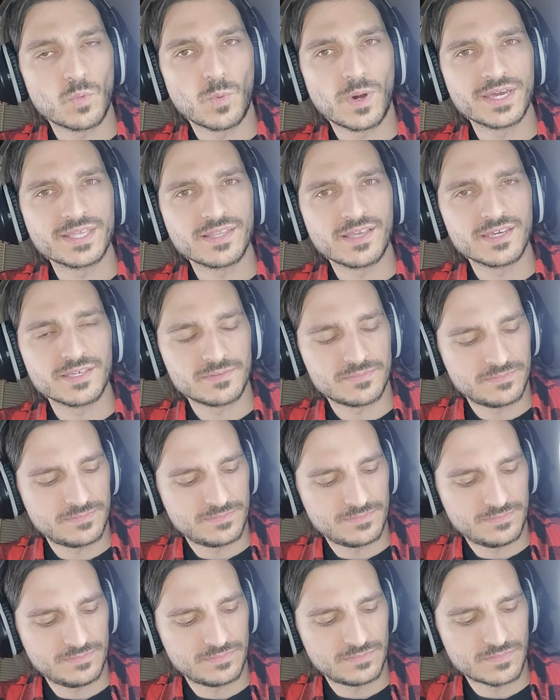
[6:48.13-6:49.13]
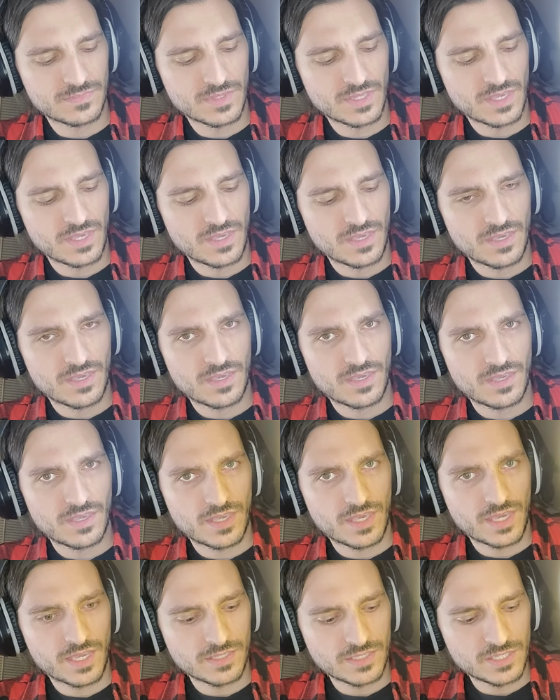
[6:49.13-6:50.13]
white light.
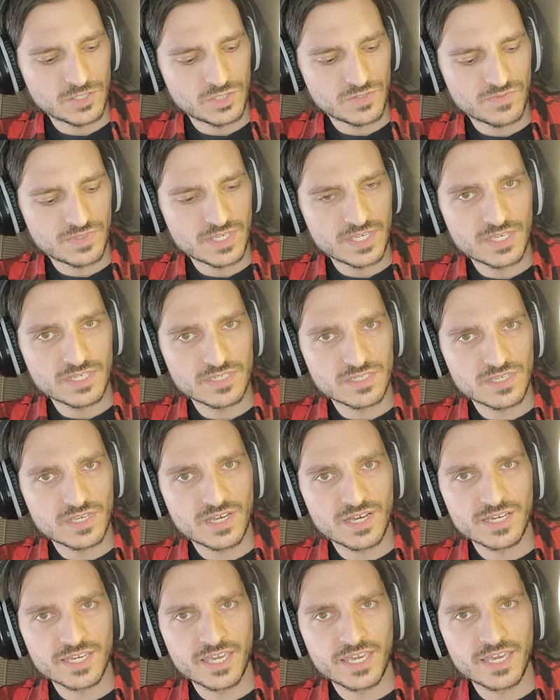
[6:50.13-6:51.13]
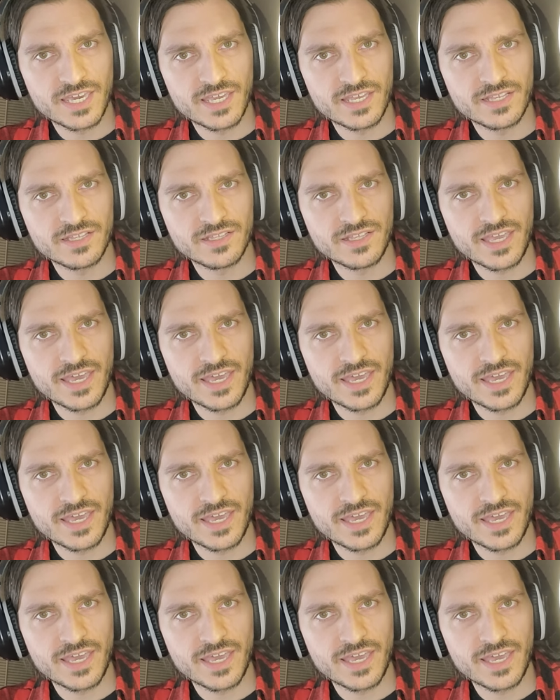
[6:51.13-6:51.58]
And each of these, again,